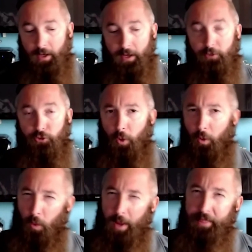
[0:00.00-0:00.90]
So a
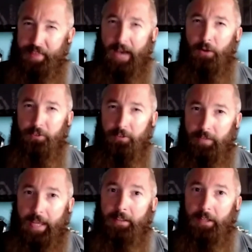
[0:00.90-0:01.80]
1000
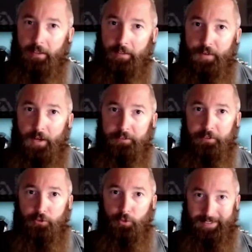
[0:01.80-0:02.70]
technically falls
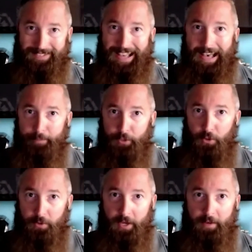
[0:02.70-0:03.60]
into a top
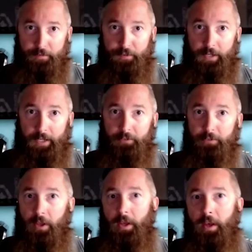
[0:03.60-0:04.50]
coat gun for
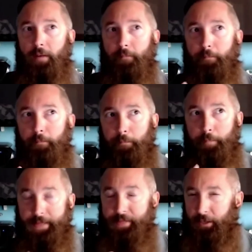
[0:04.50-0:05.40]
us,
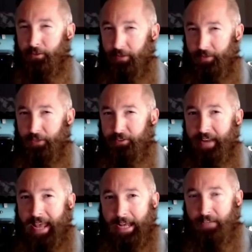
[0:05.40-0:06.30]
but there's
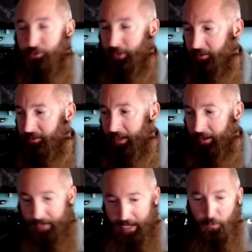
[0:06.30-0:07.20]
an asterisk
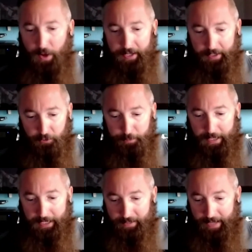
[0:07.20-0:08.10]
there, and I want to
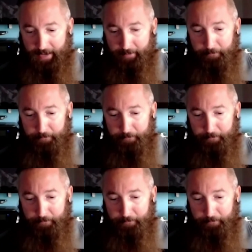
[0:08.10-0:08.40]
explain that.